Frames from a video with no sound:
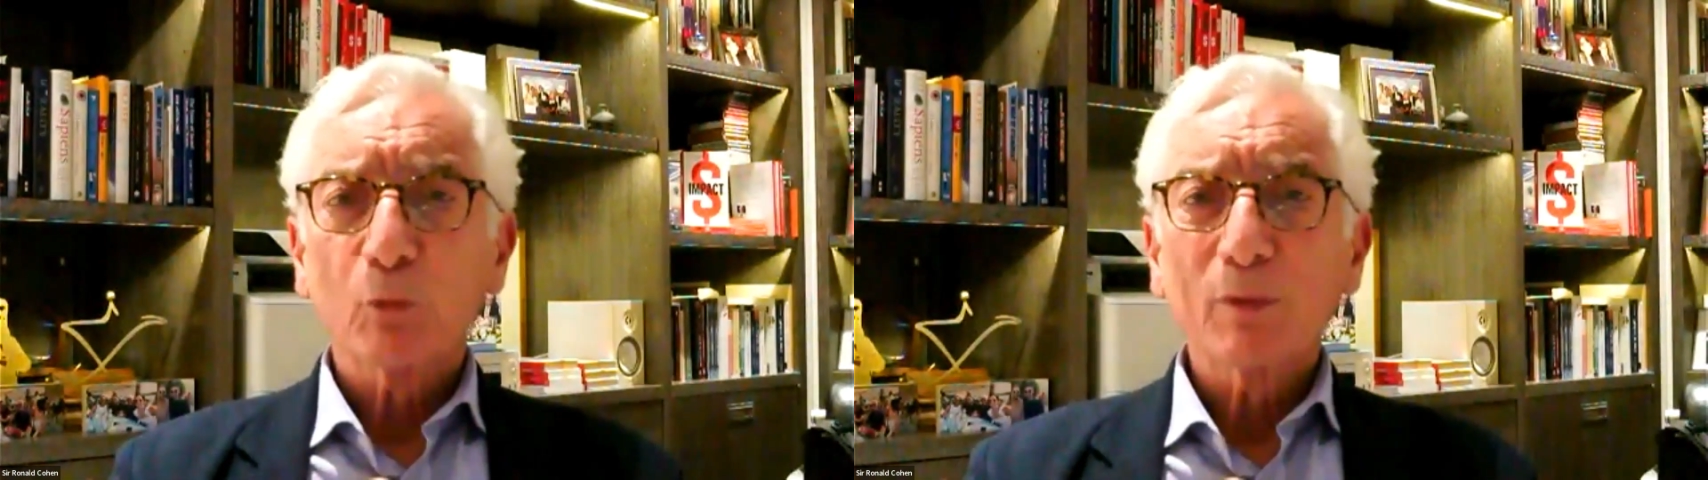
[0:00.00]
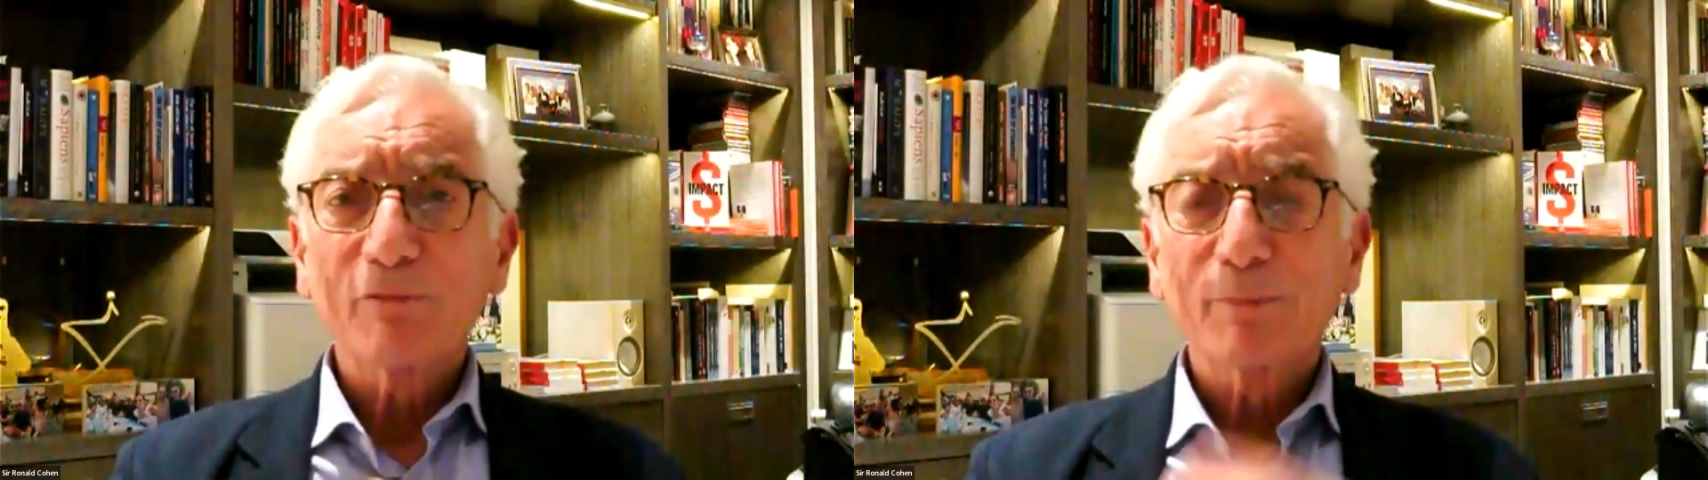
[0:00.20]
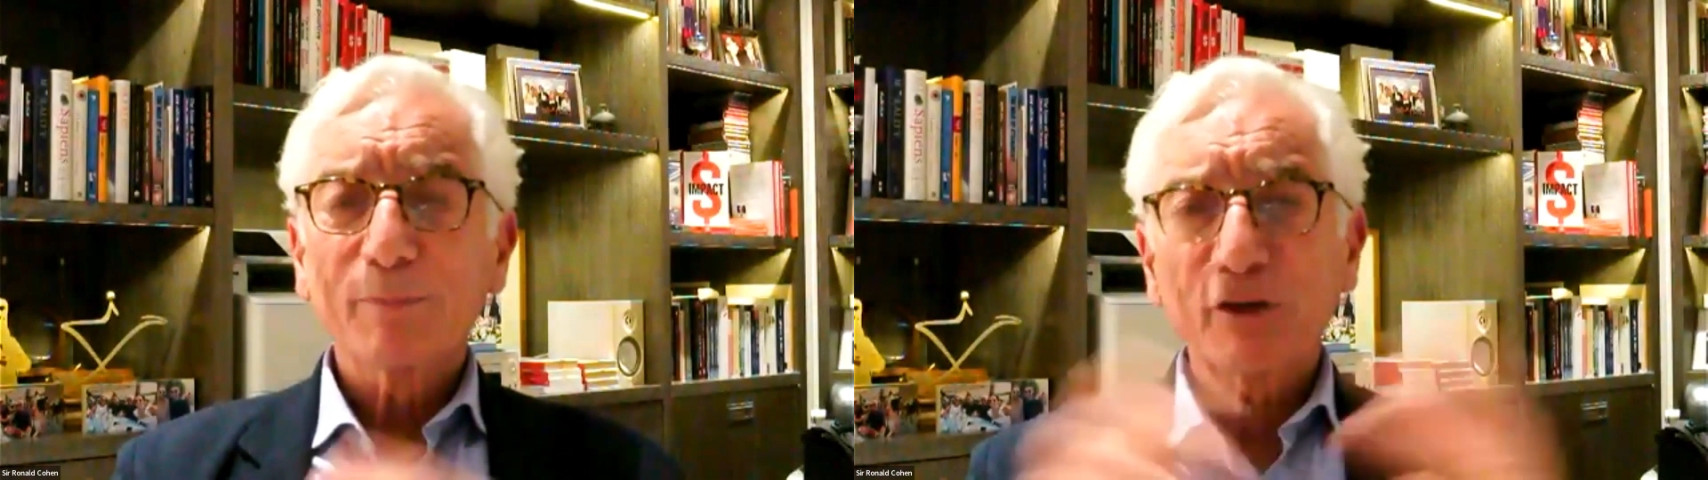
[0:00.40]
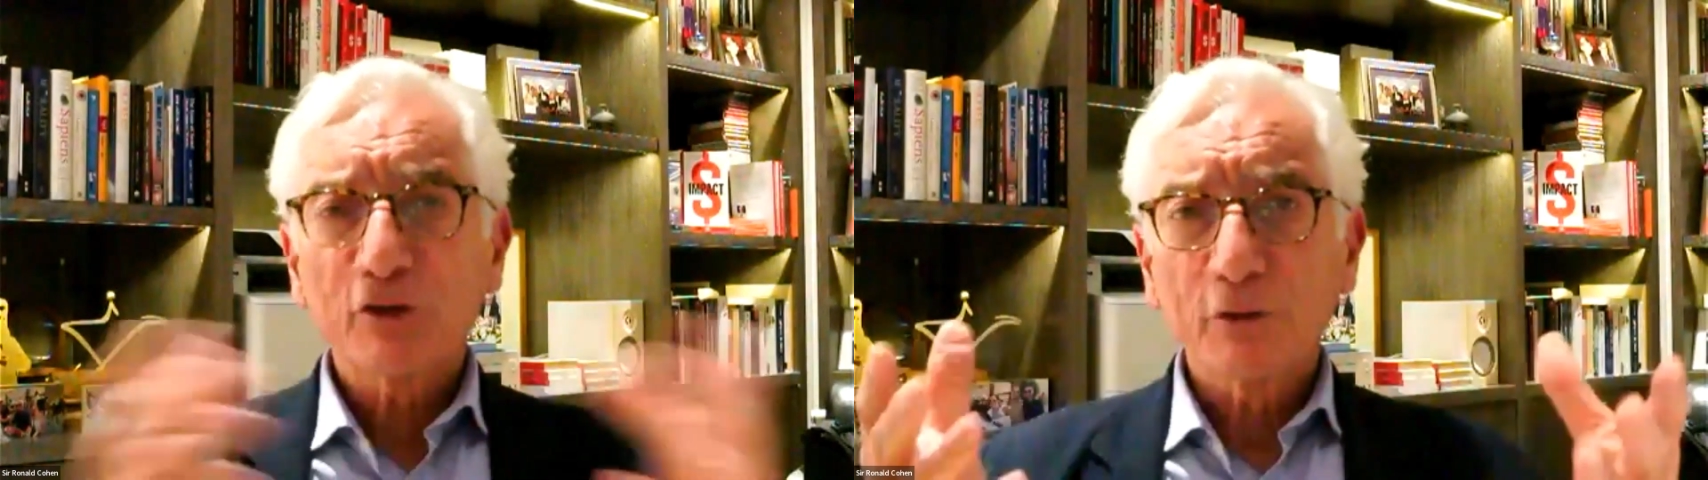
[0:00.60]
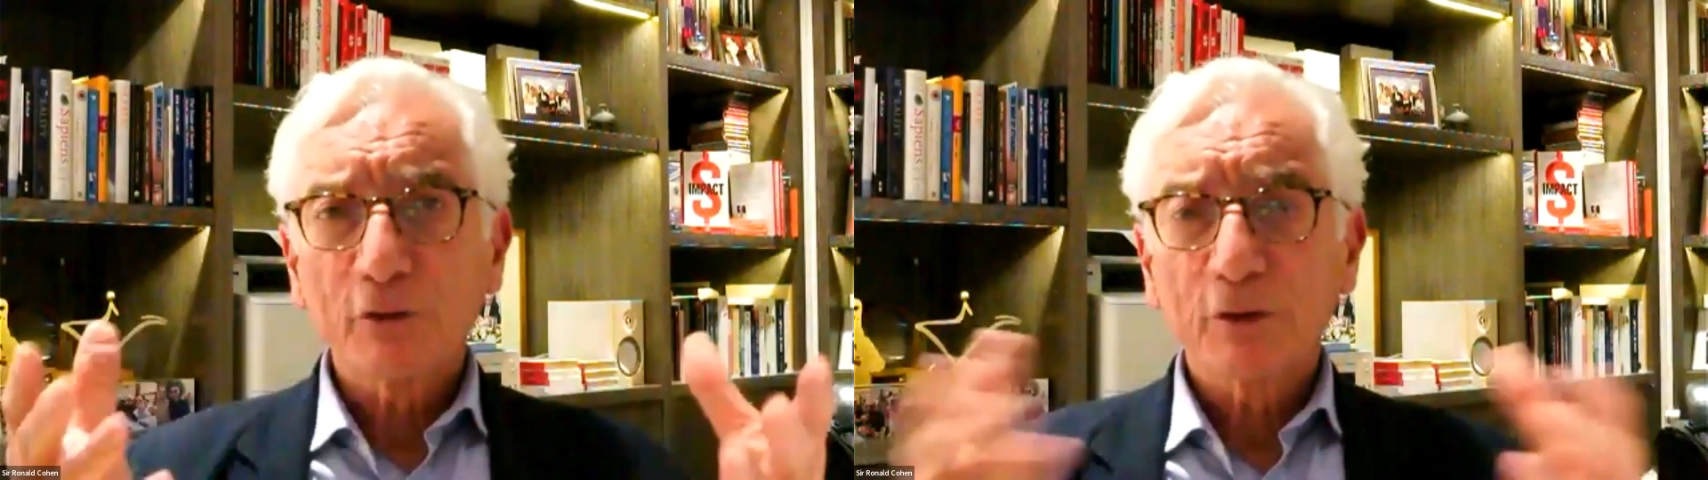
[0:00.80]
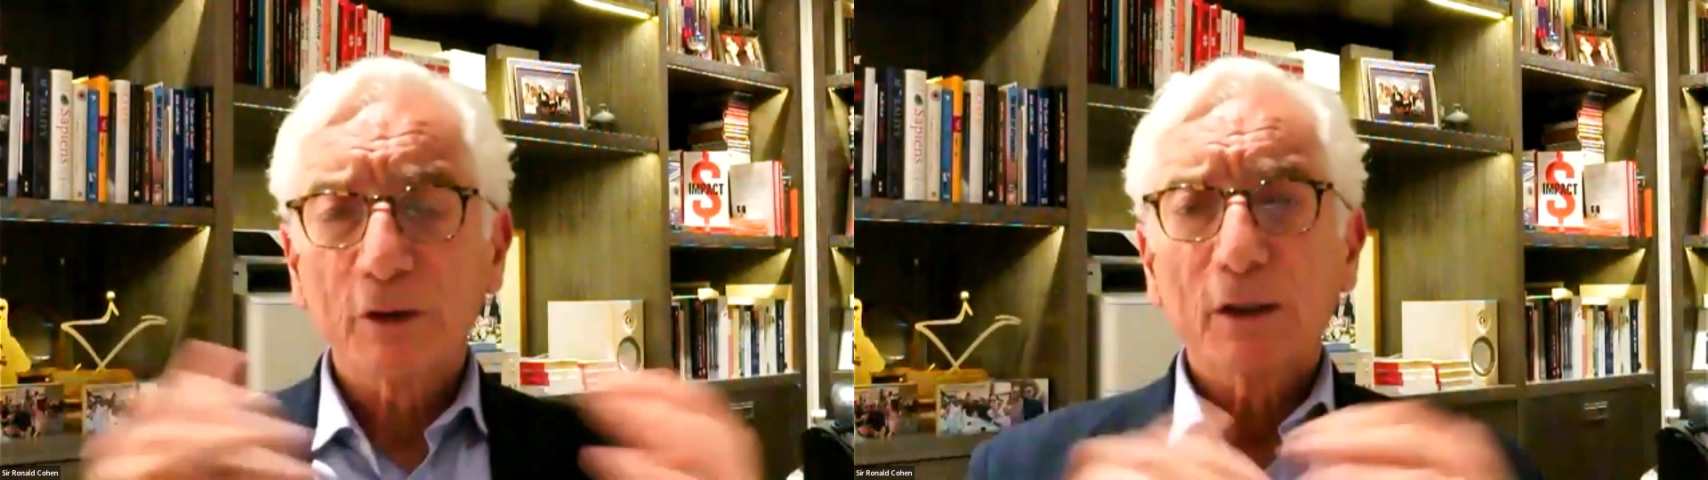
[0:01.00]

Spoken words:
We've measured